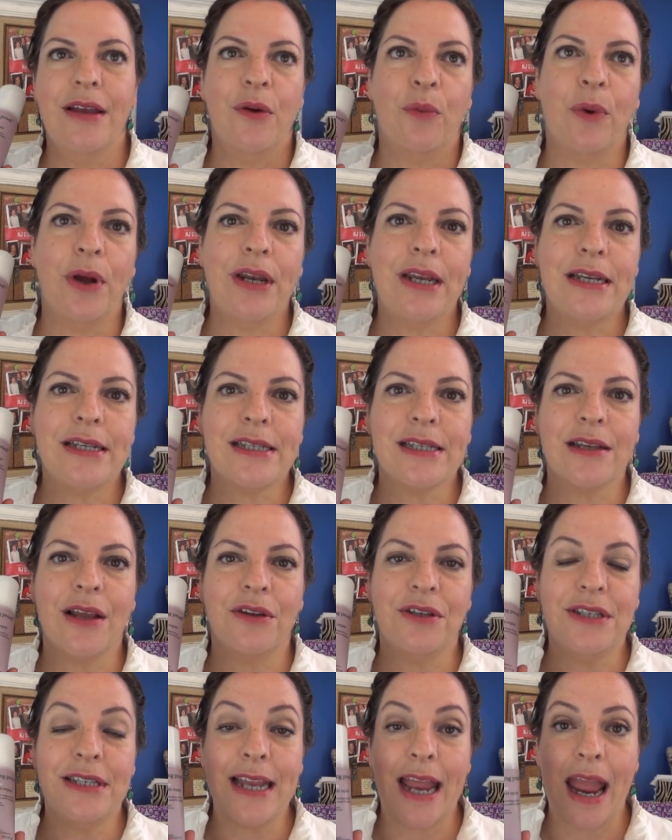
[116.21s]
when it's
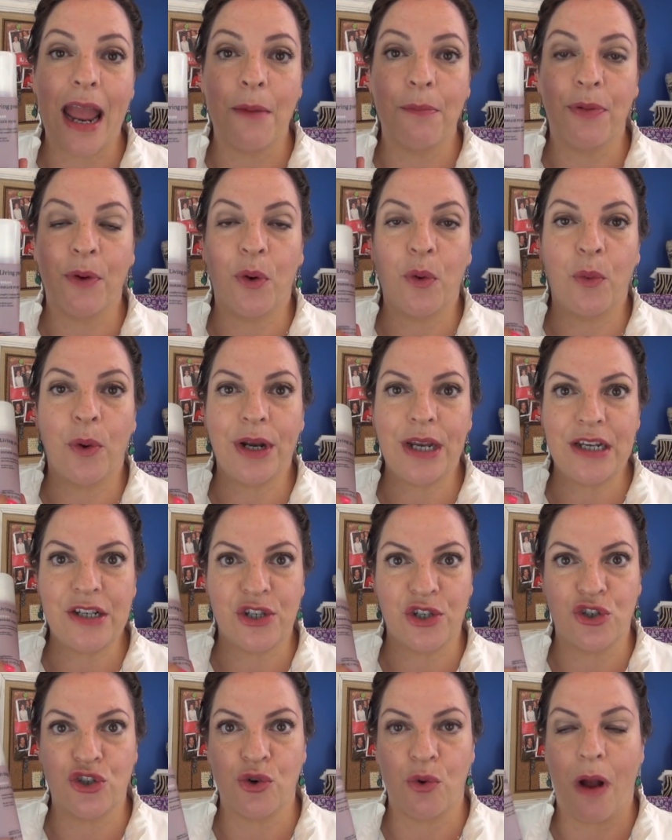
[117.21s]
damp or when
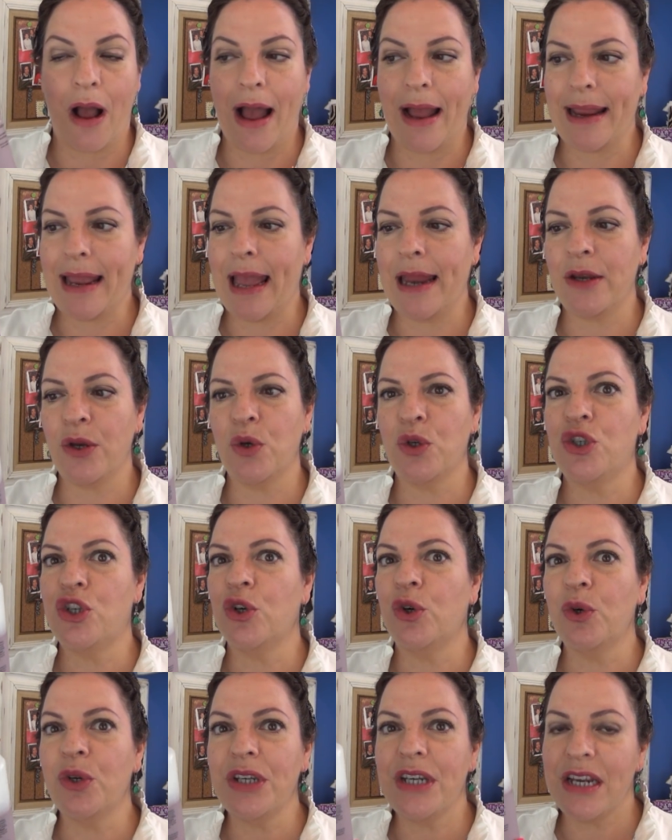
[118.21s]
it's dry, and you
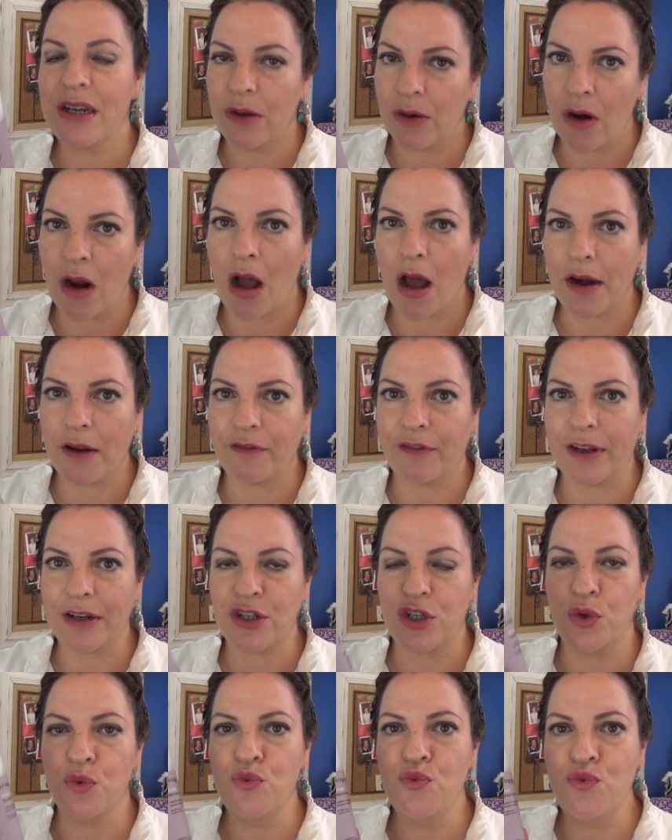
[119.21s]
don't need a lot of
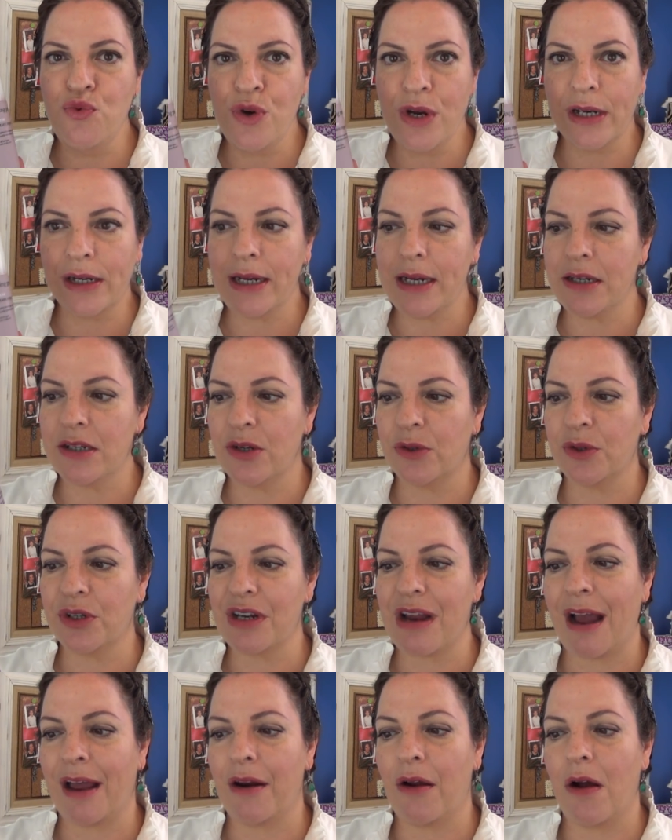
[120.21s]
it. You really don't
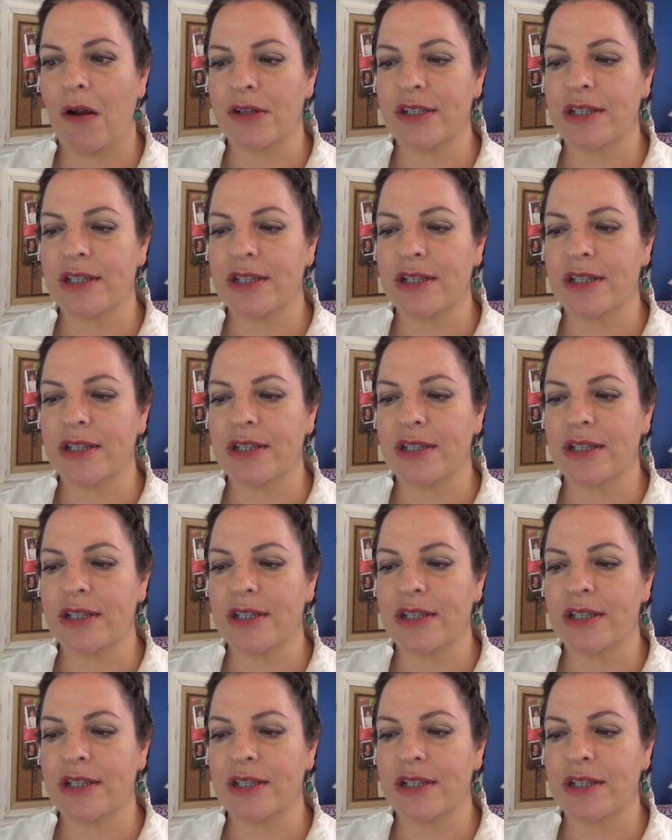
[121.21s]
at all.